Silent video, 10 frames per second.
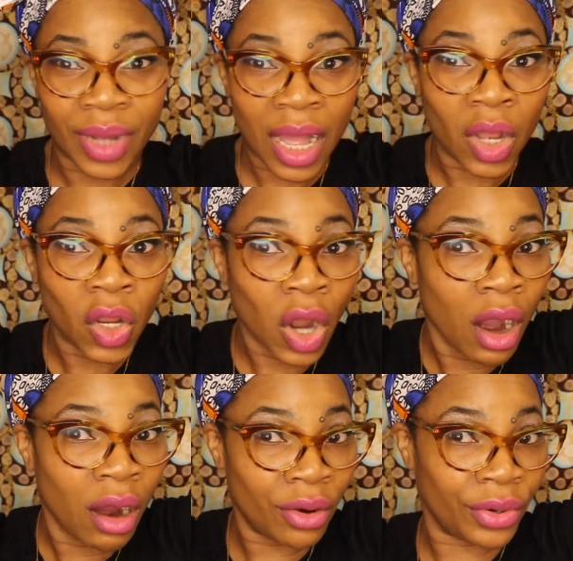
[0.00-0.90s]
how
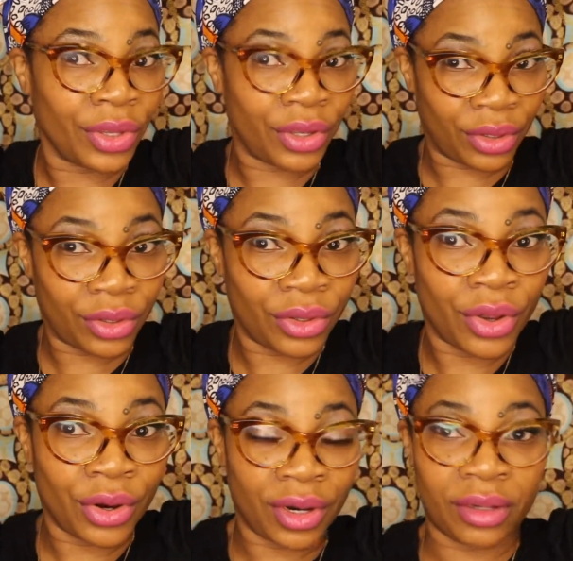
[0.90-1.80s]
long
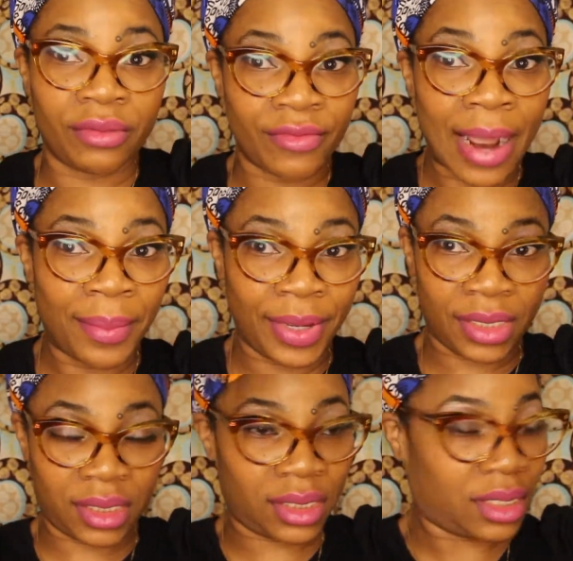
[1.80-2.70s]
your wrap
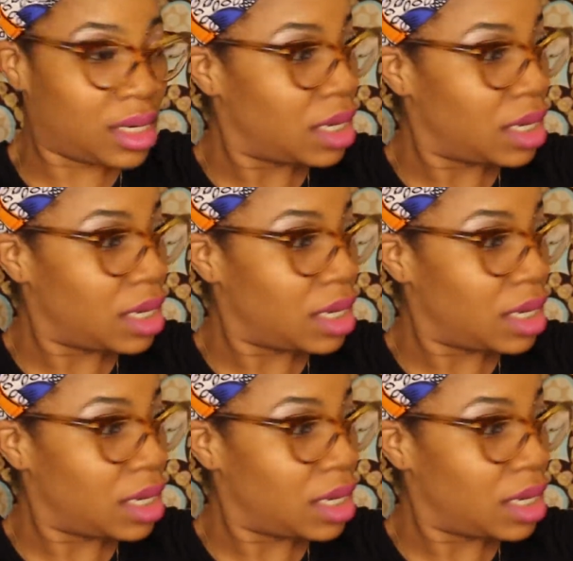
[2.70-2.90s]
is.